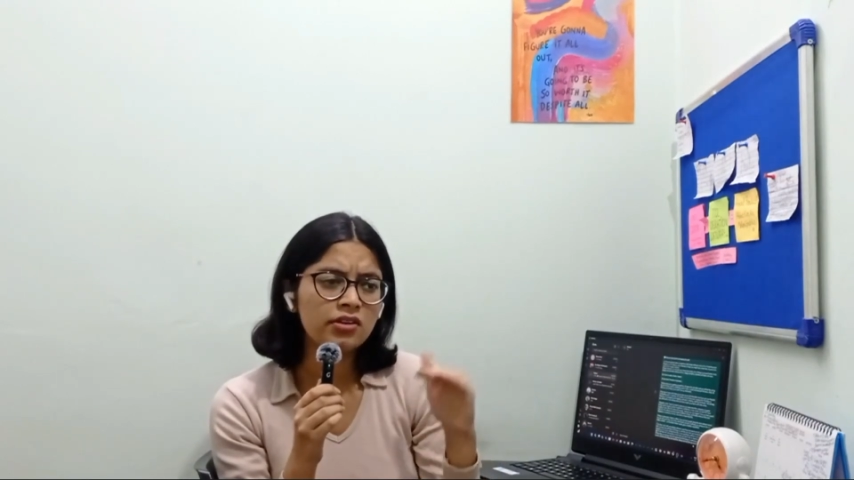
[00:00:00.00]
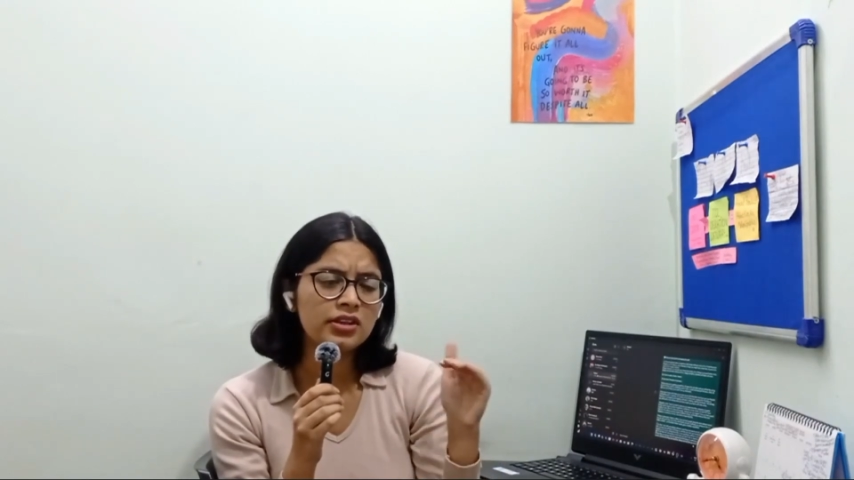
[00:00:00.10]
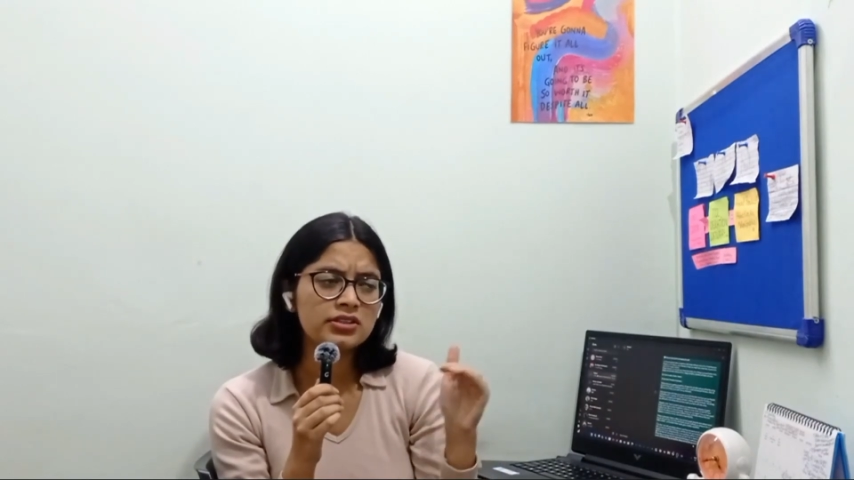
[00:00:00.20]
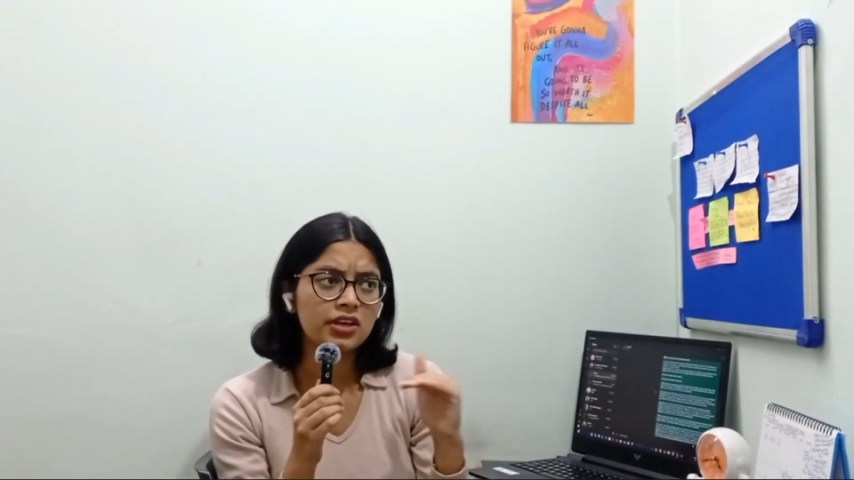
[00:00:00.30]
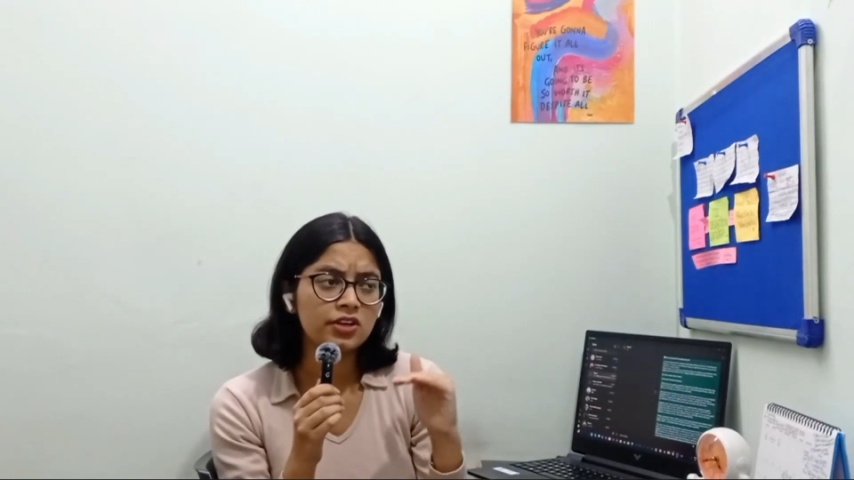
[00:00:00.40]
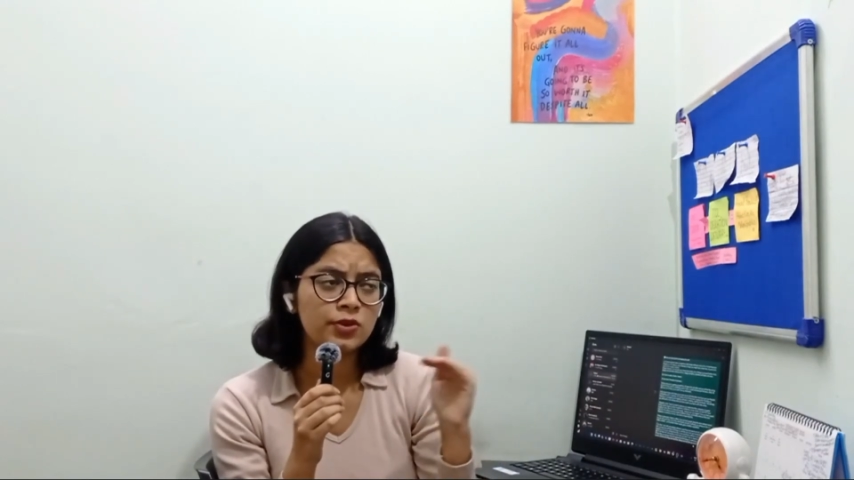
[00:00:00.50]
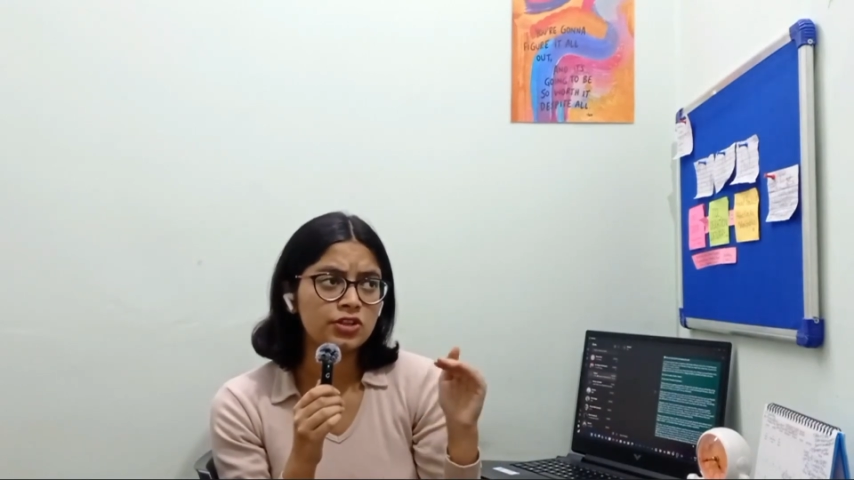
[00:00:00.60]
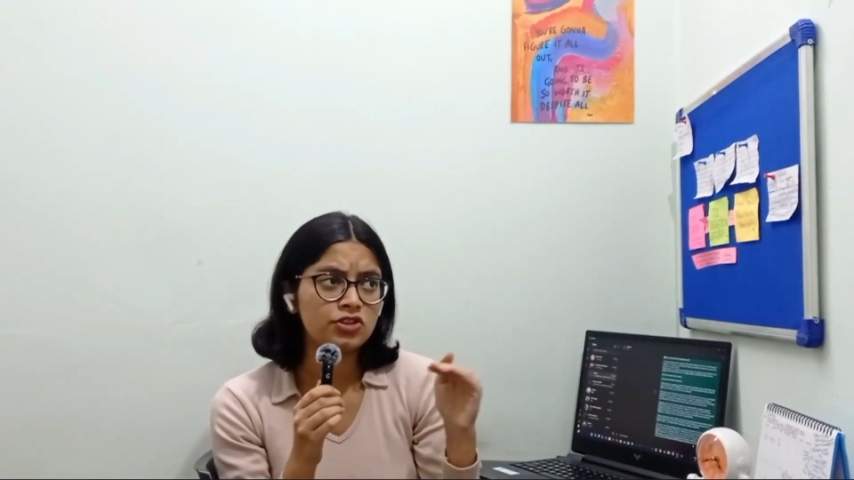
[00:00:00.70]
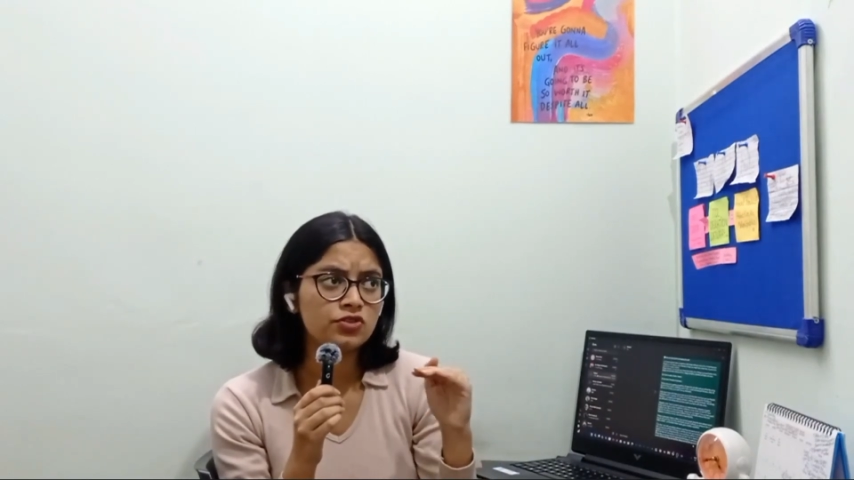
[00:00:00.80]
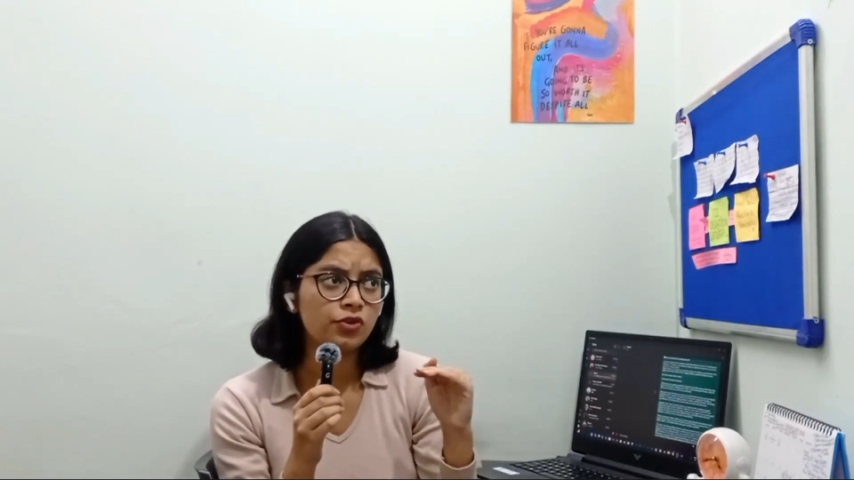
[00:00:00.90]
unrealistic
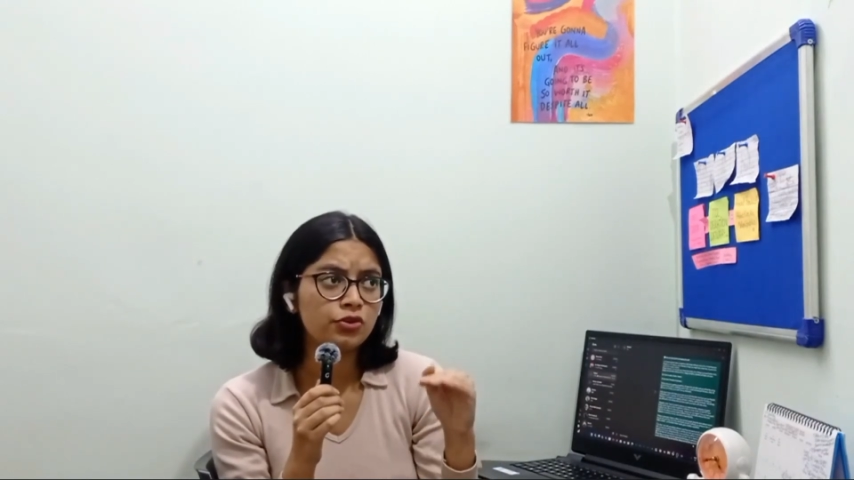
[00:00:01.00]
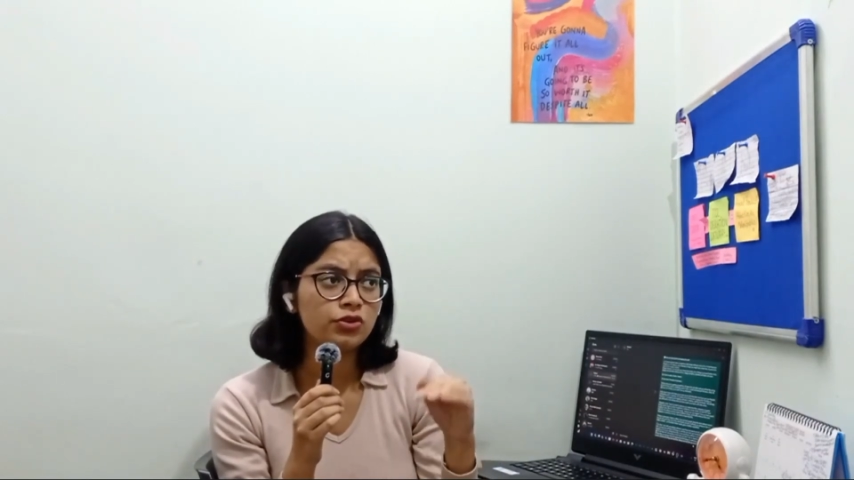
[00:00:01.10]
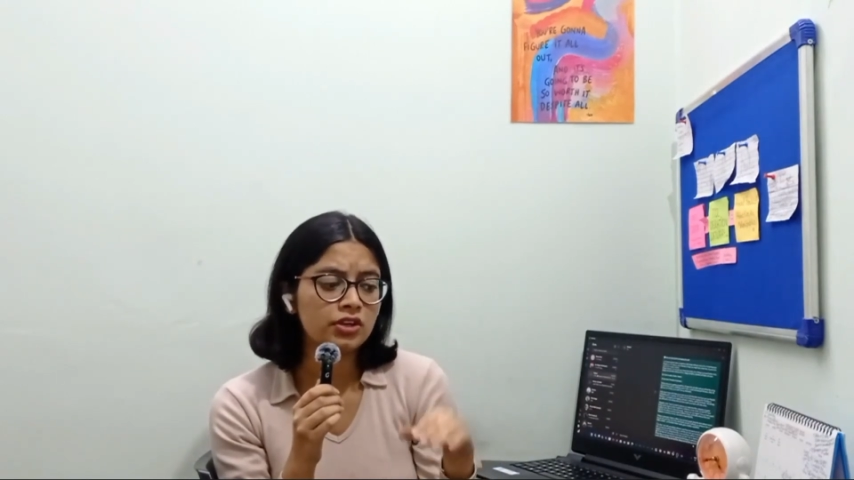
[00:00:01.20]
expectations for you,